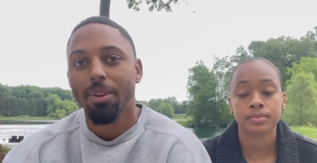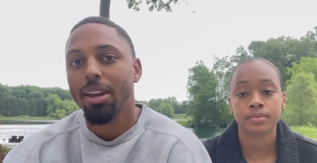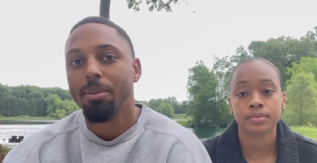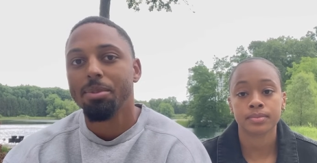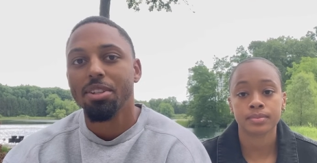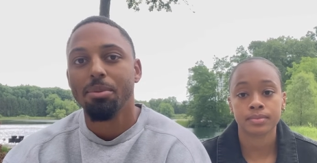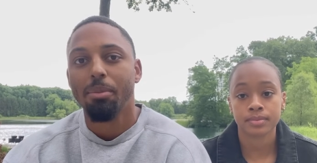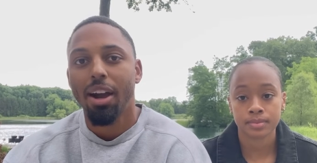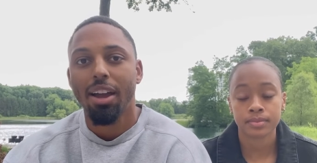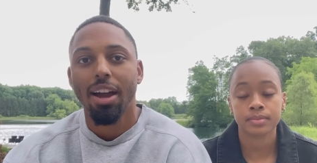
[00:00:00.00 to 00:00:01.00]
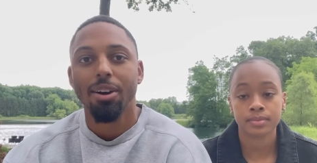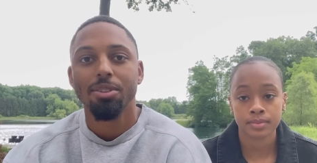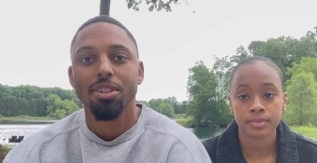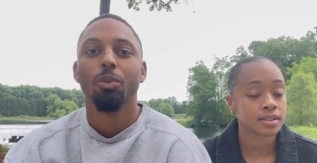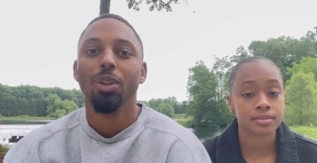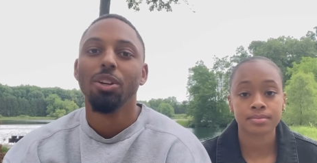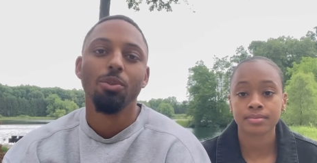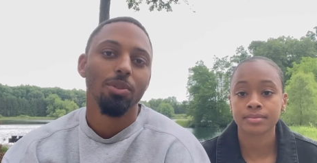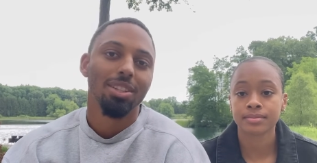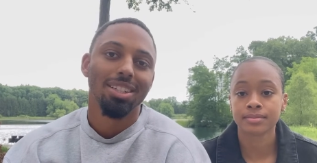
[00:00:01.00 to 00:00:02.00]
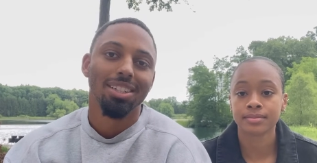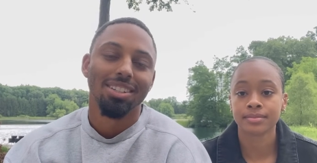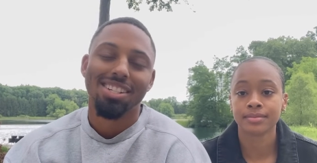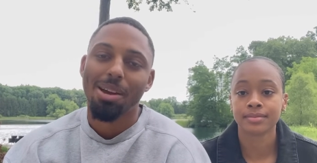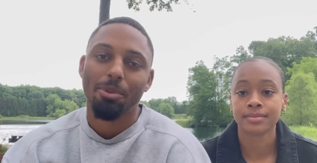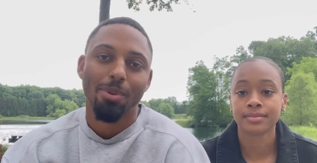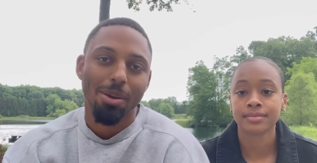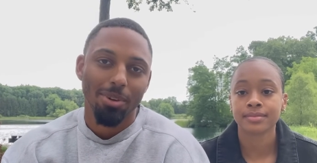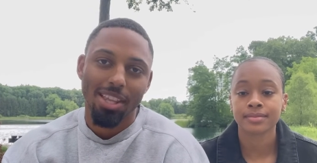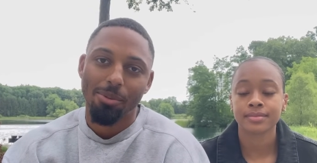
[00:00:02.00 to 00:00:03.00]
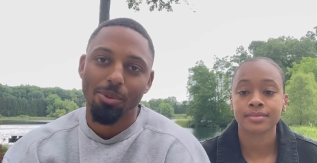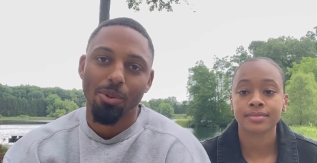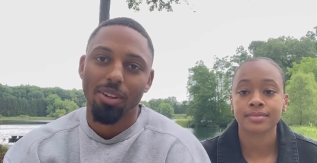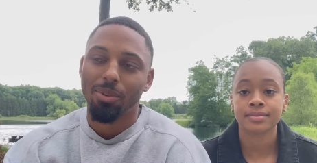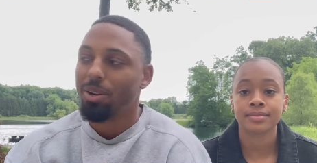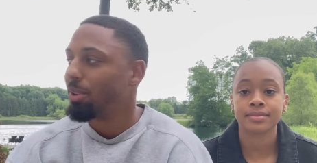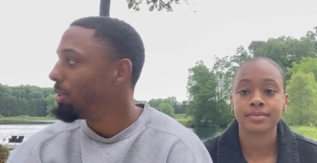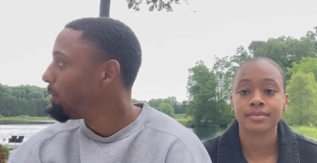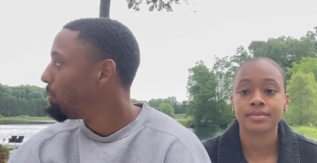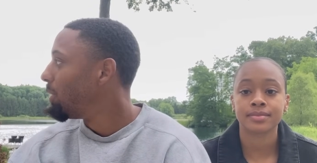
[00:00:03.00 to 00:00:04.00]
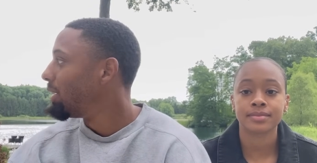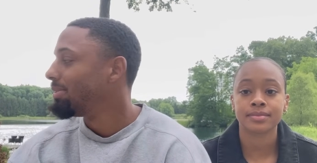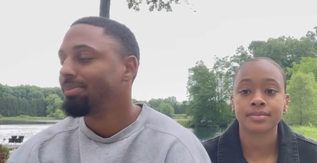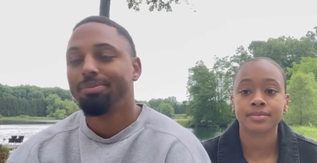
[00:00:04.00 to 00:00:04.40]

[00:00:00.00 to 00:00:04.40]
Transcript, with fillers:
Speaker 1: came to buy a house. We knew the type of property that we wanted, right? We knew we wanted